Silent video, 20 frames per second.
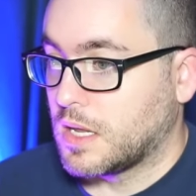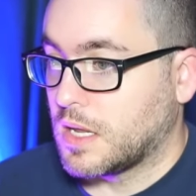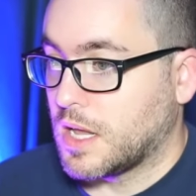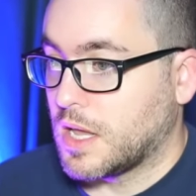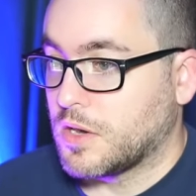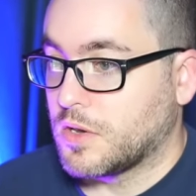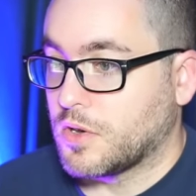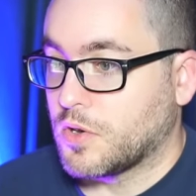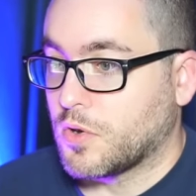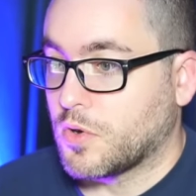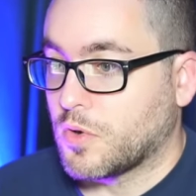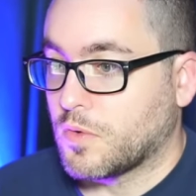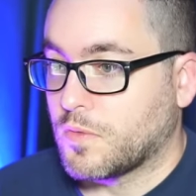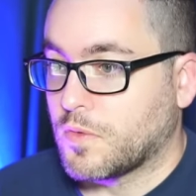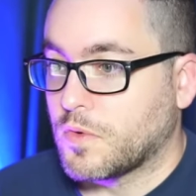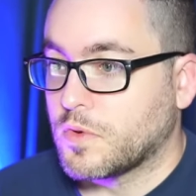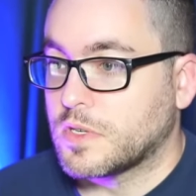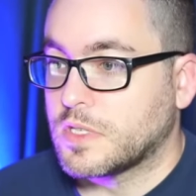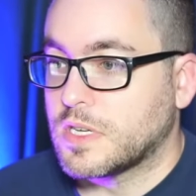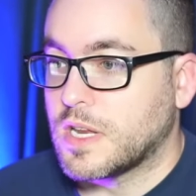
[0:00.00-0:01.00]
And her
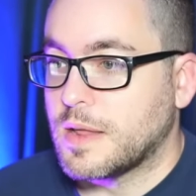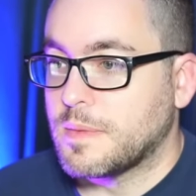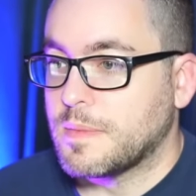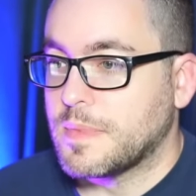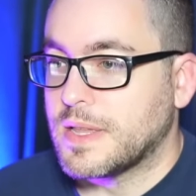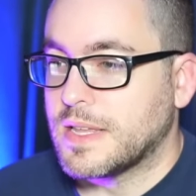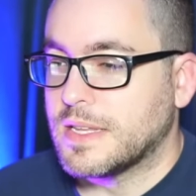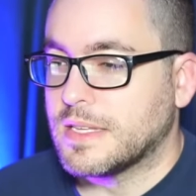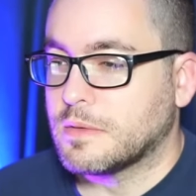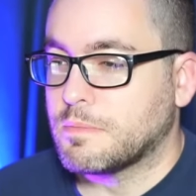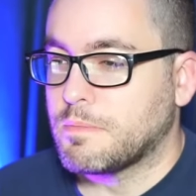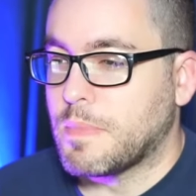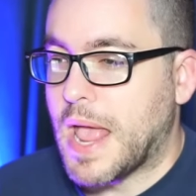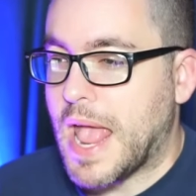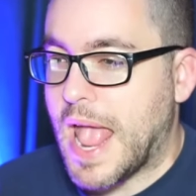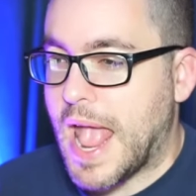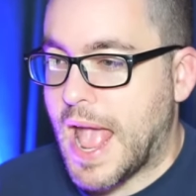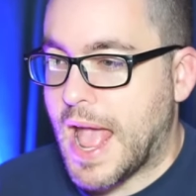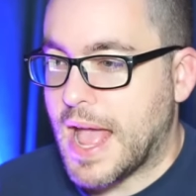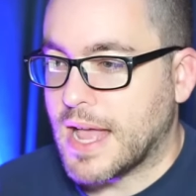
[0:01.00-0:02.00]
first name is
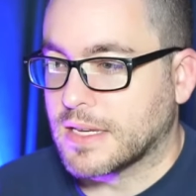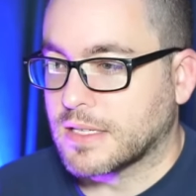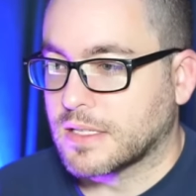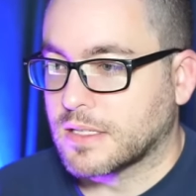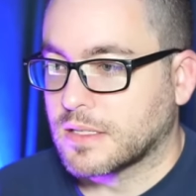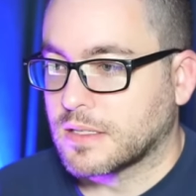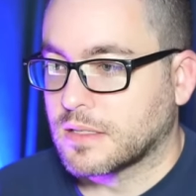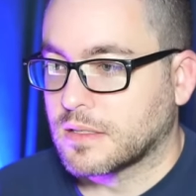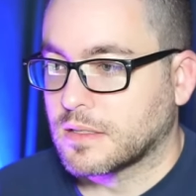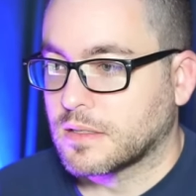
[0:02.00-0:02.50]
Pass